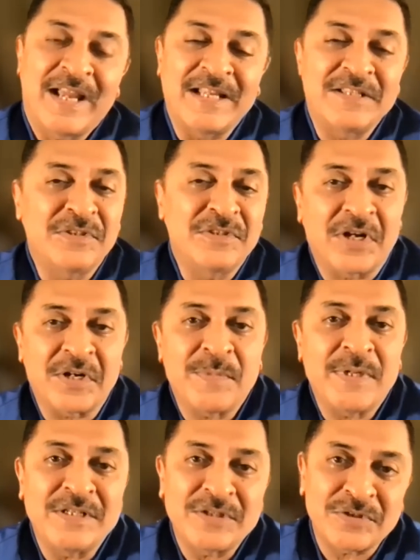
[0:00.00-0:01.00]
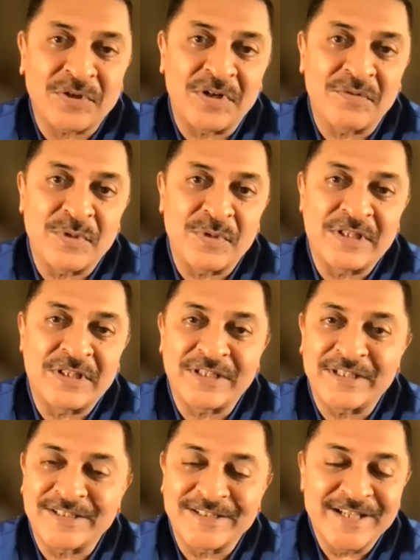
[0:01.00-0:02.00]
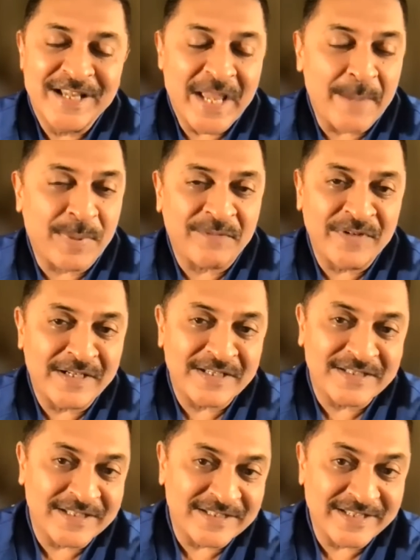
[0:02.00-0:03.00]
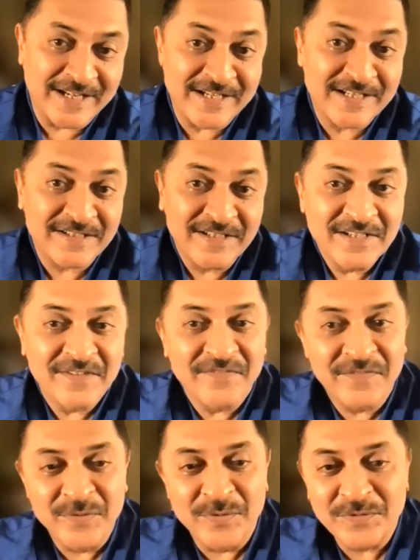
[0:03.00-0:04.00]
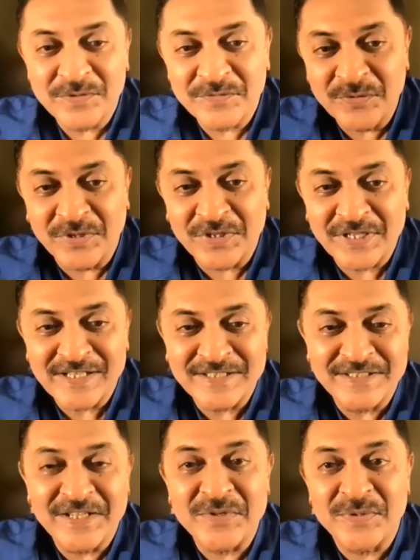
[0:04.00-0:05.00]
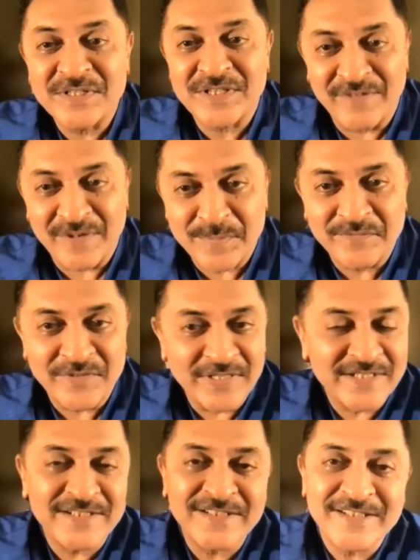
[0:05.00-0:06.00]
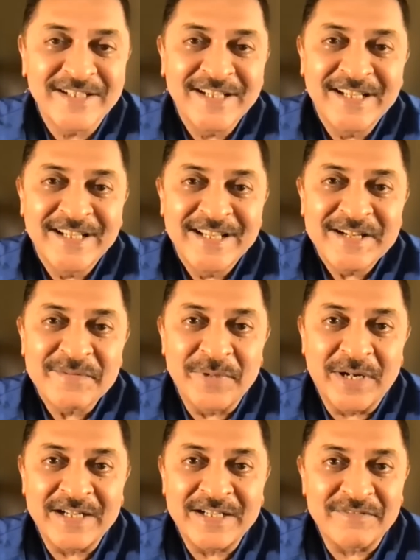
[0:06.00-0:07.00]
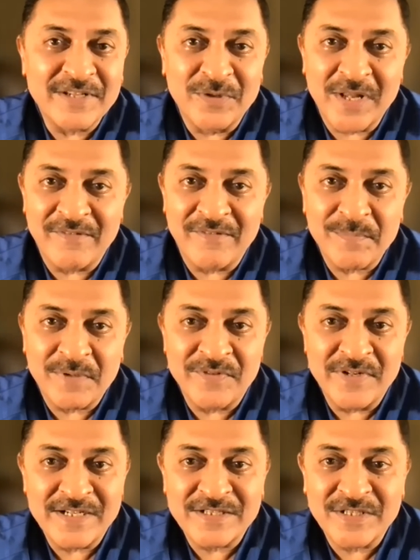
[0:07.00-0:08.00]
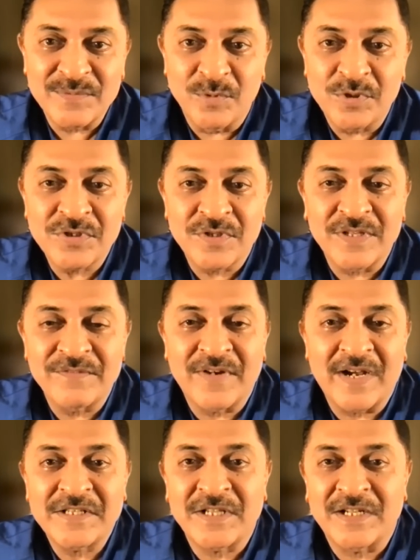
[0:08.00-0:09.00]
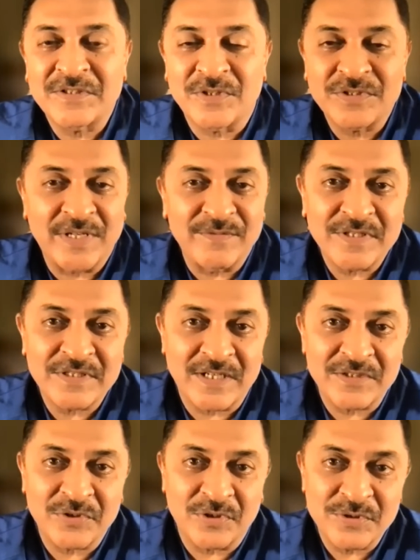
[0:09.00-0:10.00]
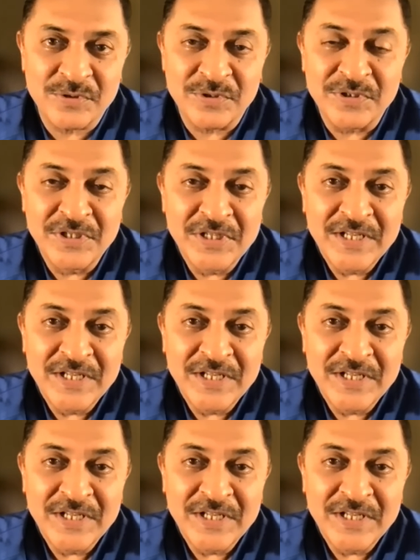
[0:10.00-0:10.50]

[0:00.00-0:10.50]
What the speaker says: has not been installed with HEPA filters as yet. Few hotels in the US have HEPA filters, but we don't have HEPA filters in most of the 5 stars or 7 stars also.